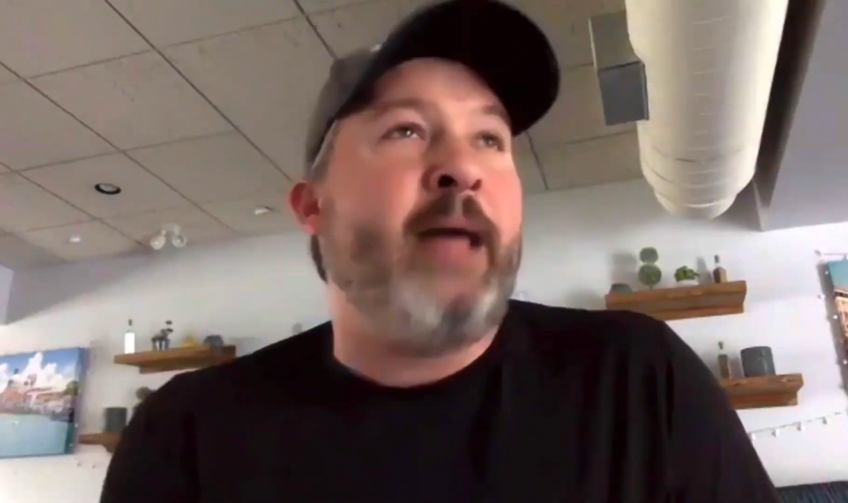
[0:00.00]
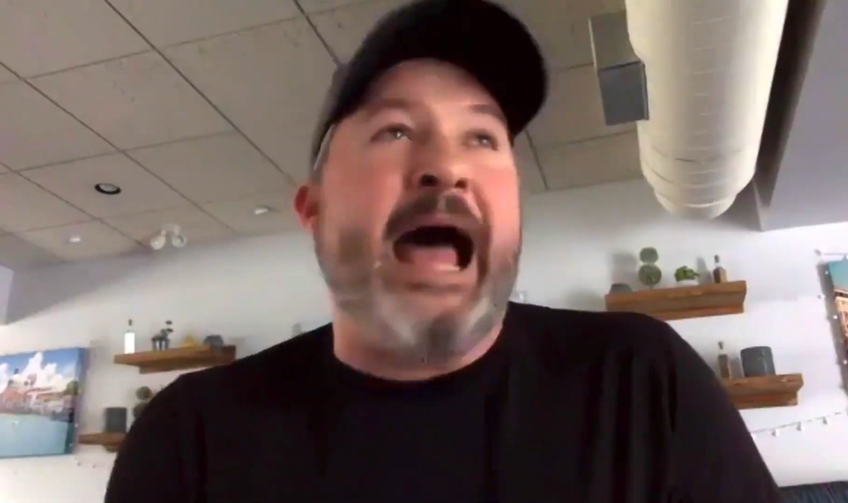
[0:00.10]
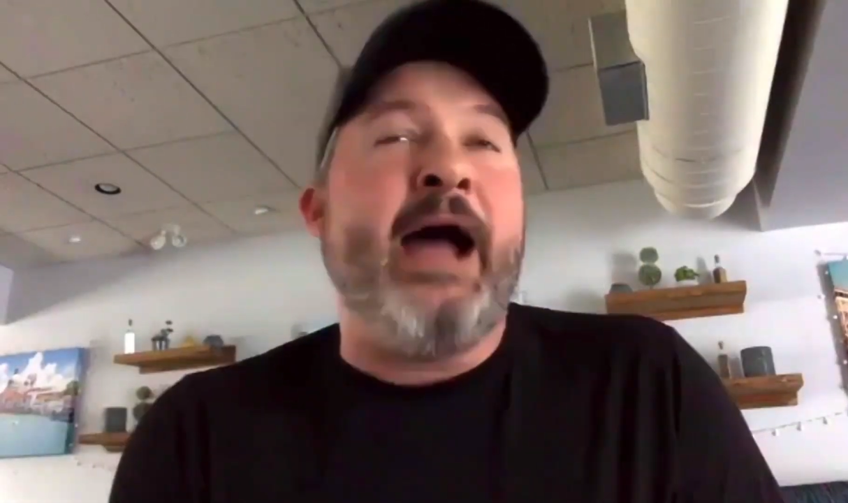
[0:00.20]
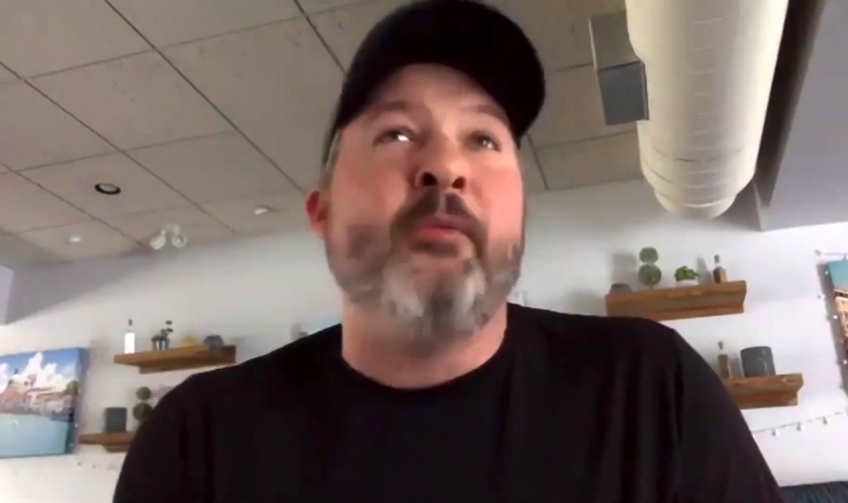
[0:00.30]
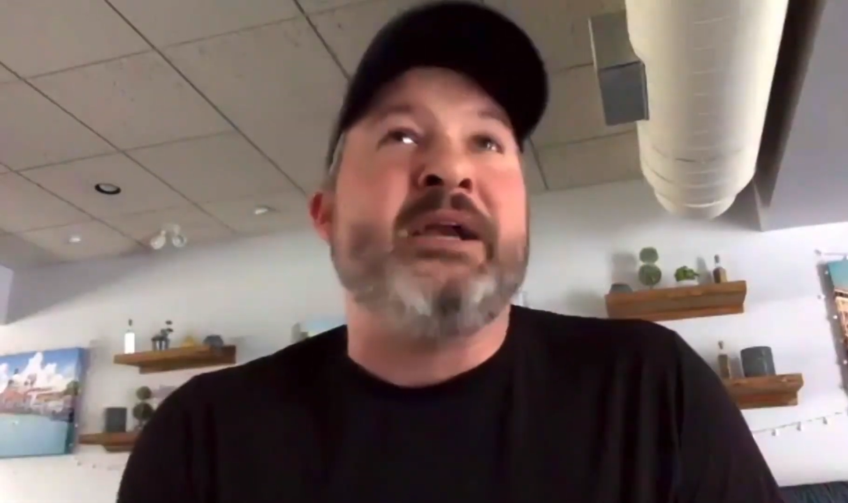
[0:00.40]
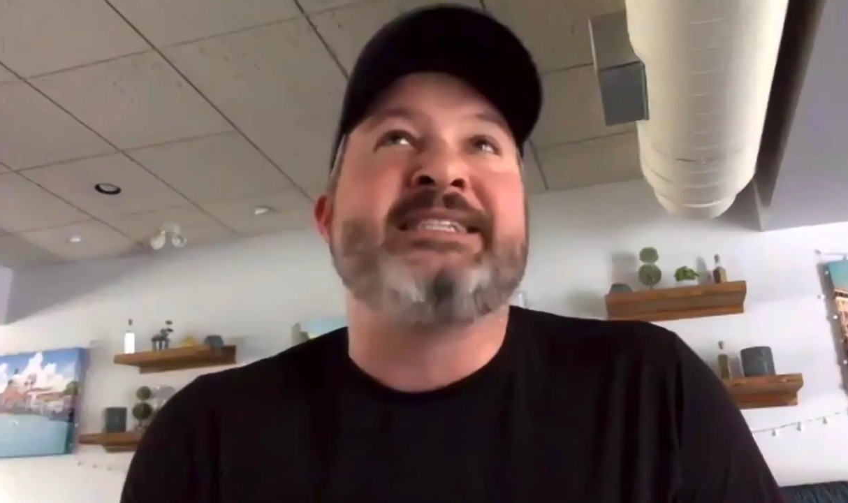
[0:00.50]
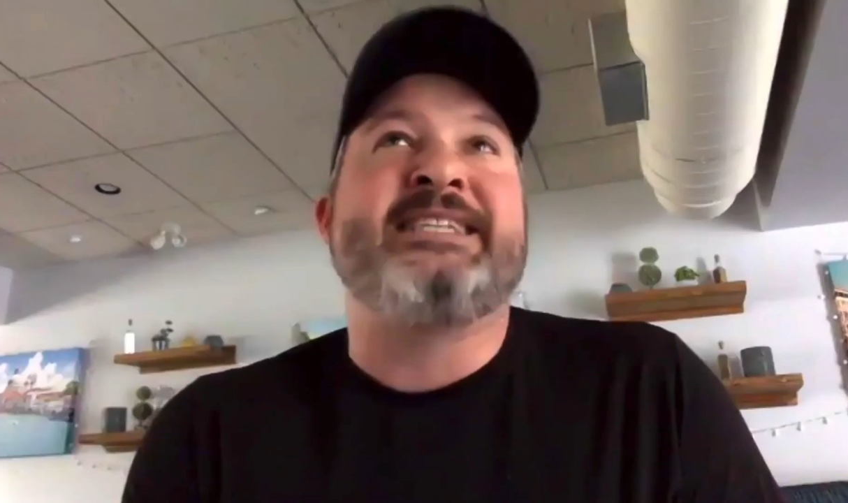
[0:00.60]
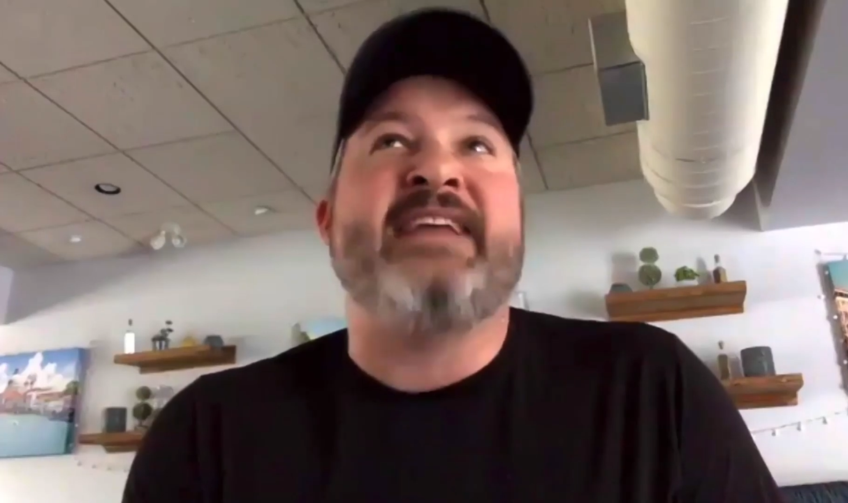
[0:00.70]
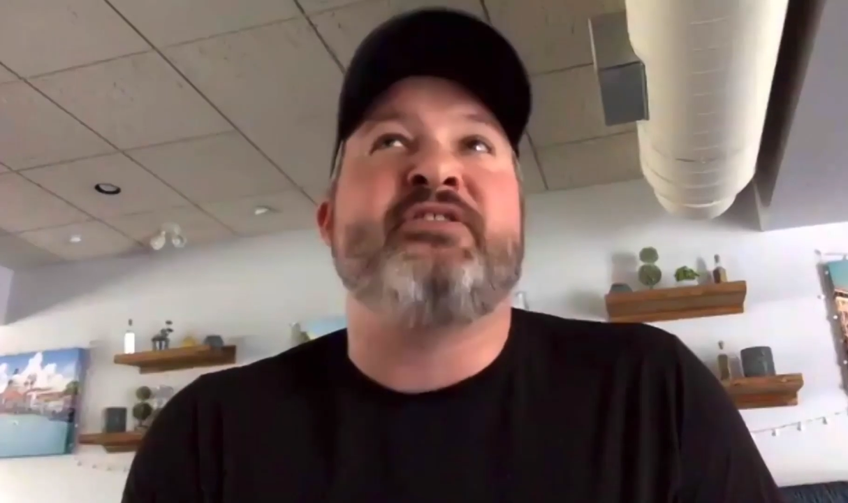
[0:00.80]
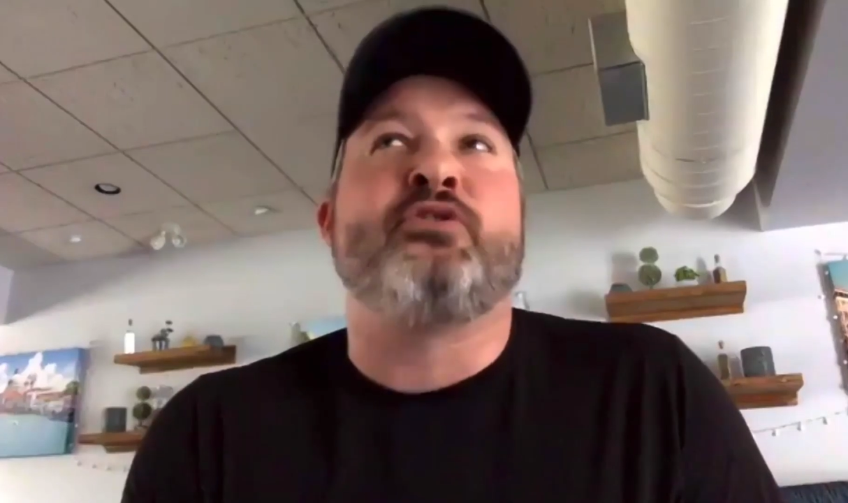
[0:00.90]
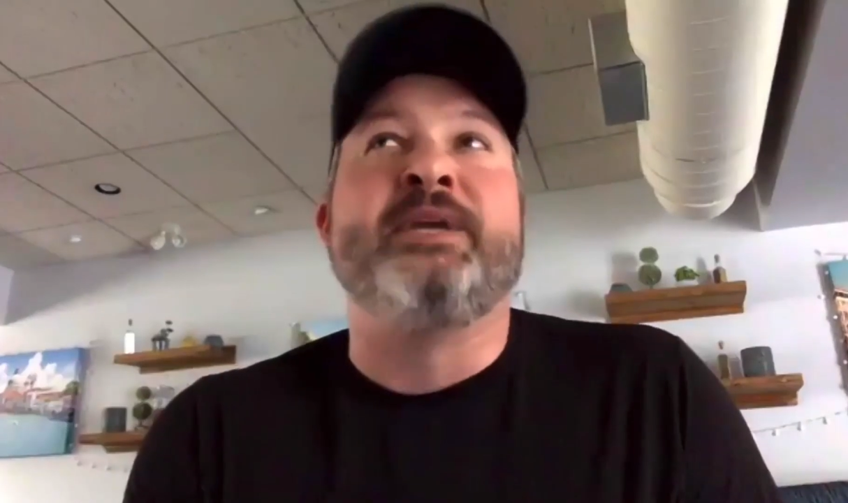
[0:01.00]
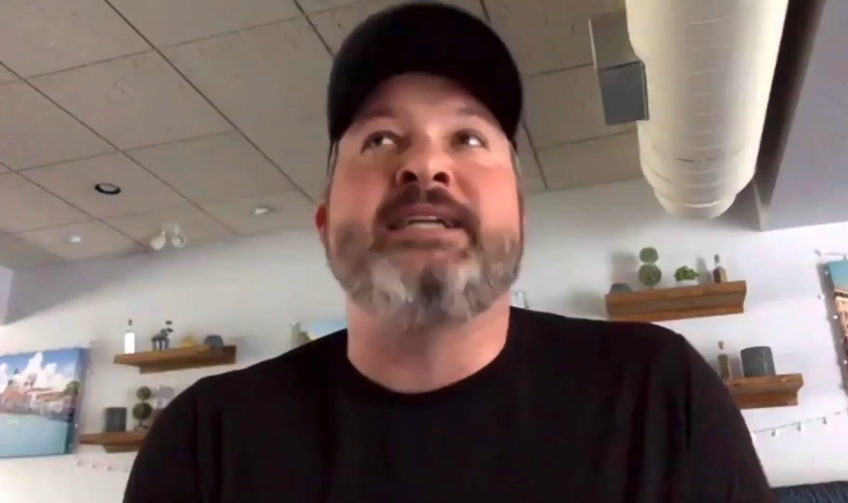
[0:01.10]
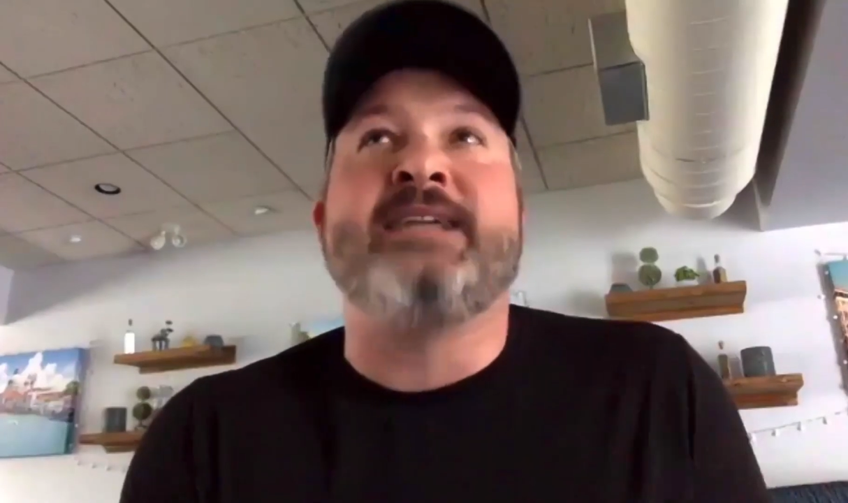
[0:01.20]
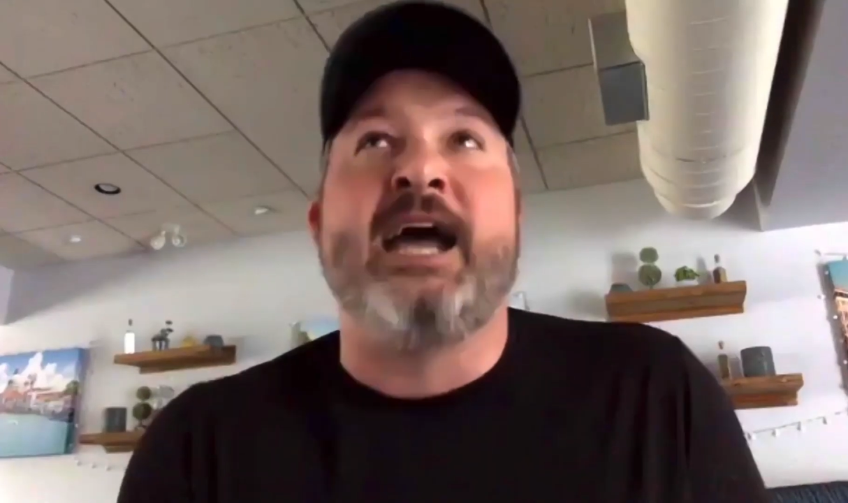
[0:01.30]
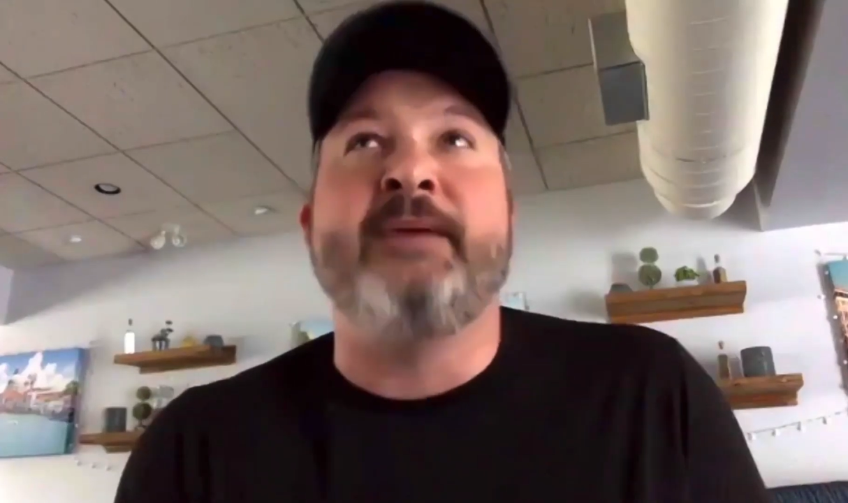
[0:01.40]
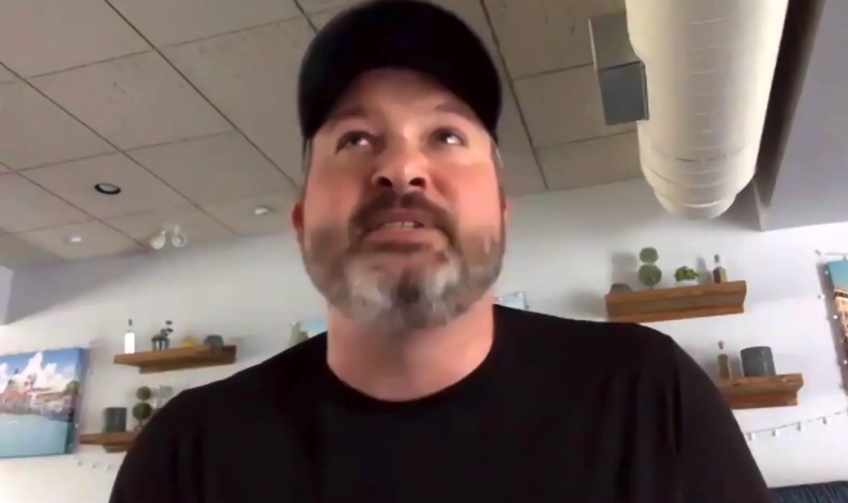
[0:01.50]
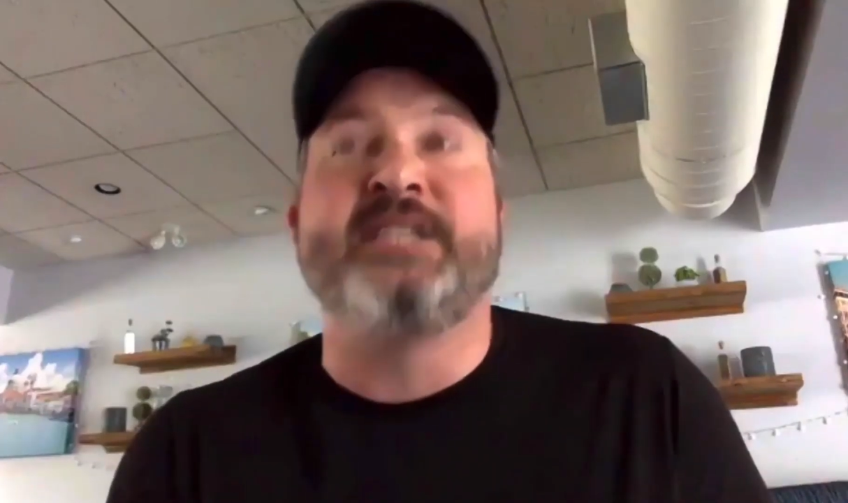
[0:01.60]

I want to say 3 times